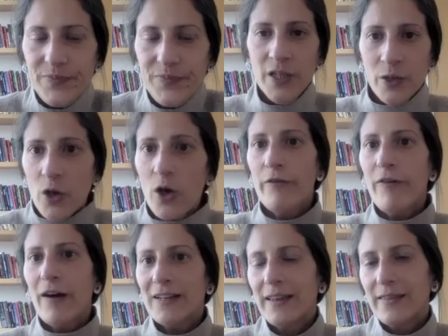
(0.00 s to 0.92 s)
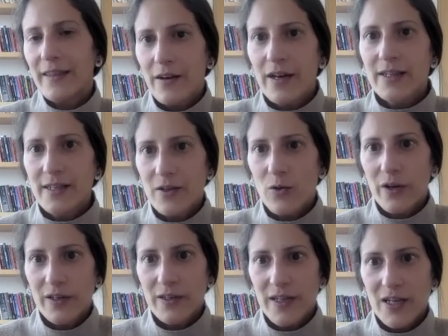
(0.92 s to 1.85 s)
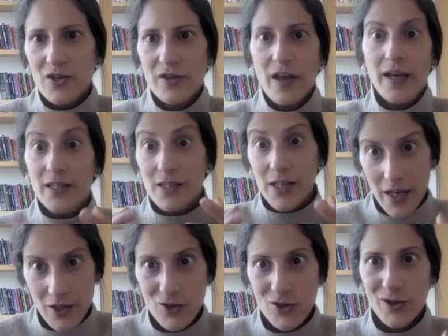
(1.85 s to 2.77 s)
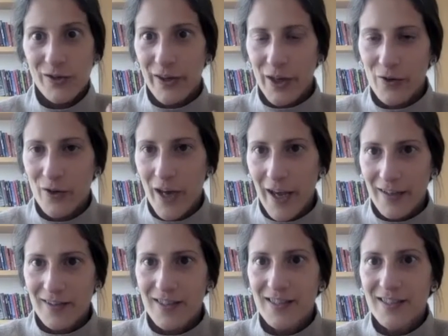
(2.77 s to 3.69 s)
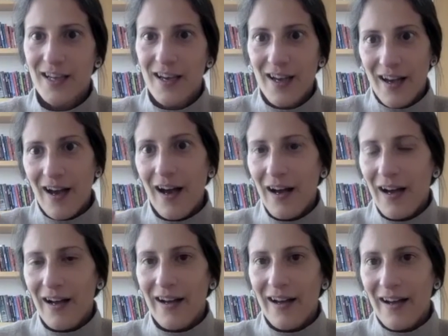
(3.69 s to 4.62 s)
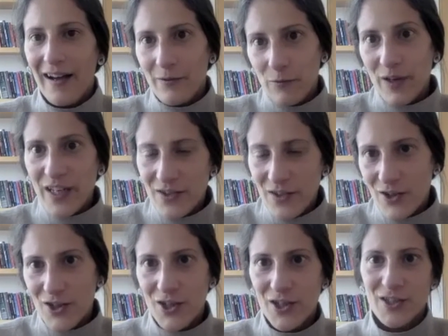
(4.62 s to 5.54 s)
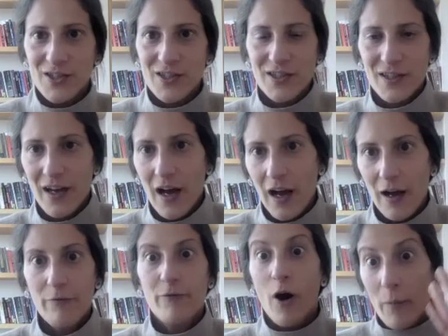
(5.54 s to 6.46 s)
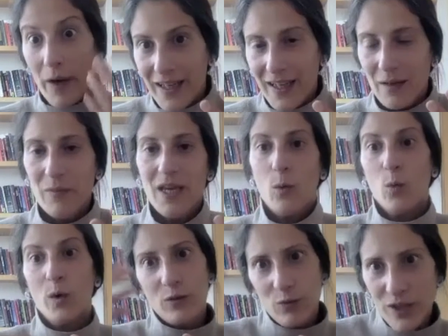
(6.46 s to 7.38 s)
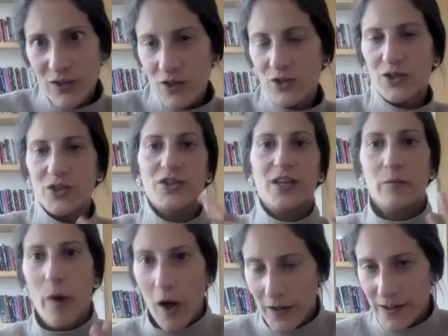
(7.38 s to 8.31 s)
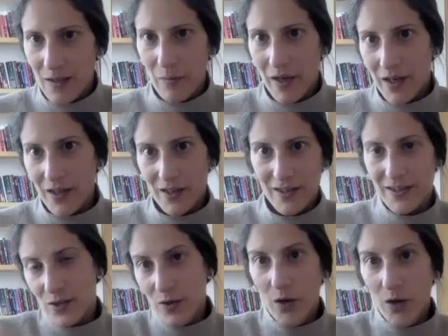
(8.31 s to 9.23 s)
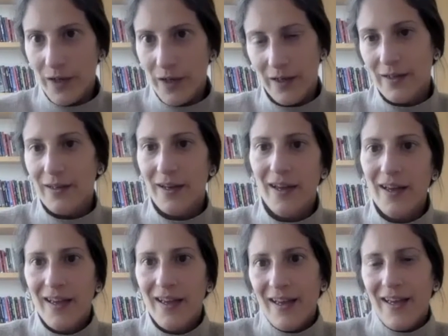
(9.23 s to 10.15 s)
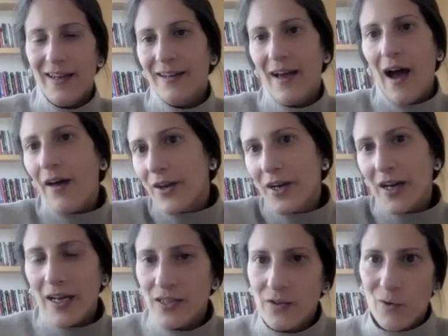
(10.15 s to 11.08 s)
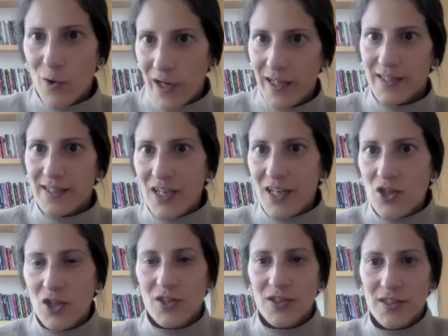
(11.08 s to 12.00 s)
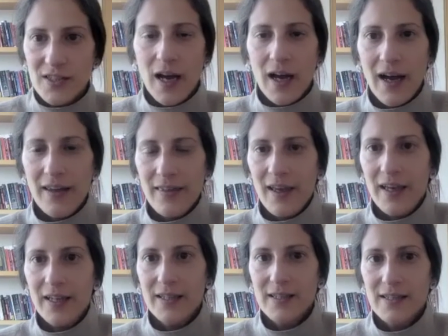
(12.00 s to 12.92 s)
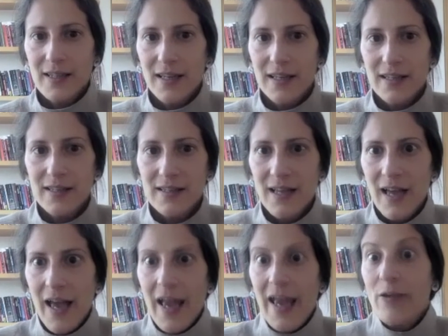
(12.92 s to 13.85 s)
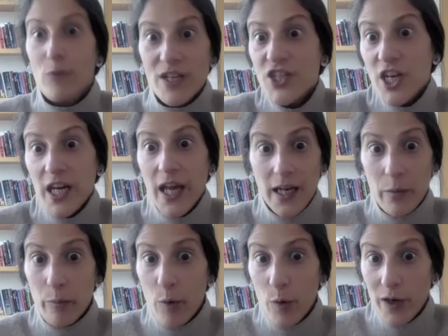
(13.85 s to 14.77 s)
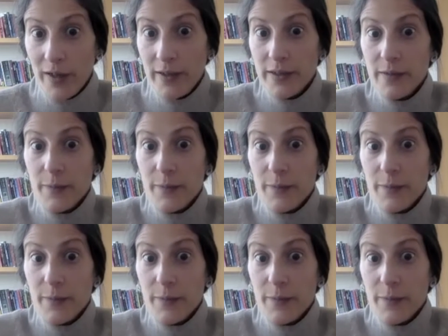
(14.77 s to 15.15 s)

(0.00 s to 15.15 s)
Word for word: you know the fact that there is an organization that intentionally connects uh, researchers uh, from academia with researchers and policymakers, you know, and, and, in other kinds of organizations, uh, I think is, is enriching and important.